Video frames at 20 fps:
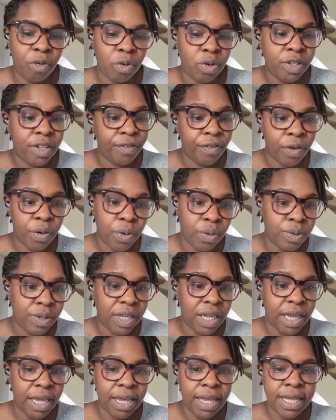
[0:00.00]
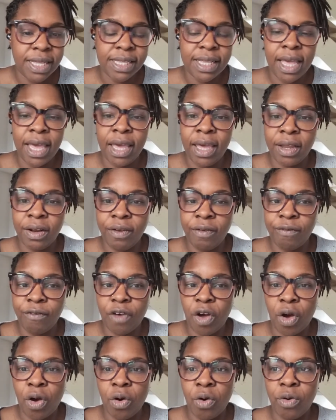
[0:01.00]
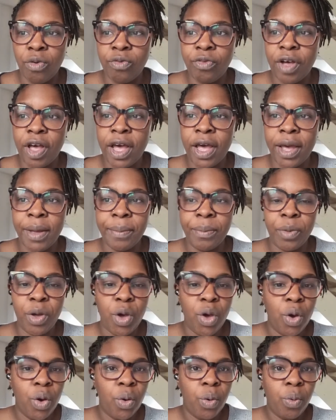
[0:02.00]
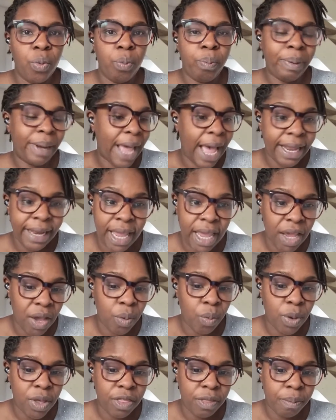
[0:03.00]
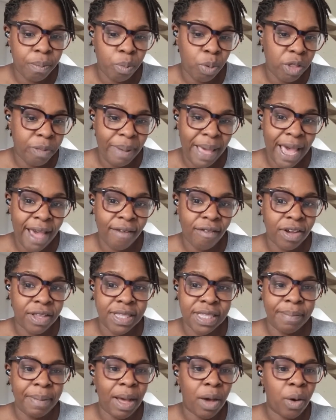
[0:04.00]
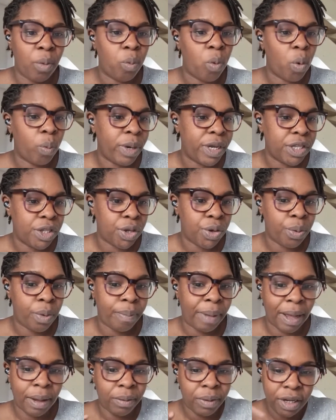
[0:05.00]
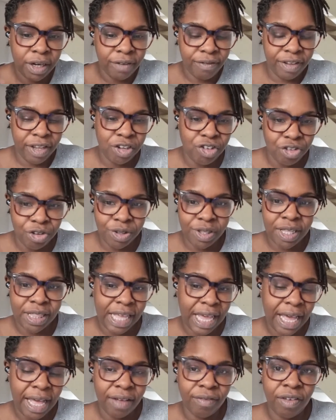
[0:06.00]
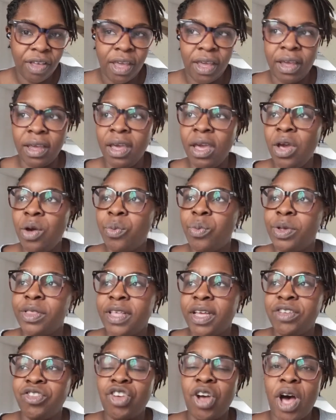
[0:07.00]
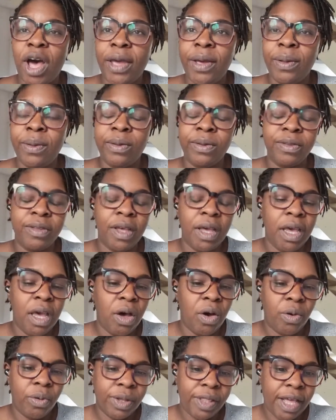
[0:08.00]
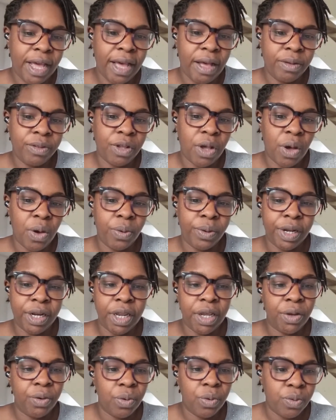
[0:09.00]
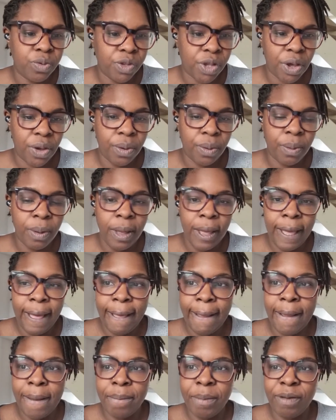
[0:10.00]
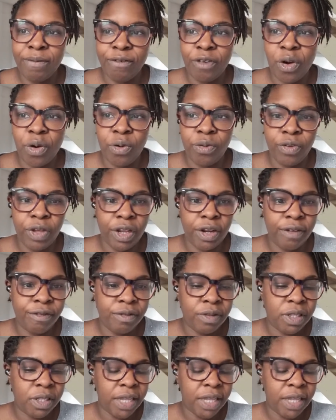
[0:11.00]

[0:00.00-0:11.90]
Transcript: for difficulties. It can involve planning with parents about what we do about kind of issues that they're having with their child or in their household. And it can also involve kind of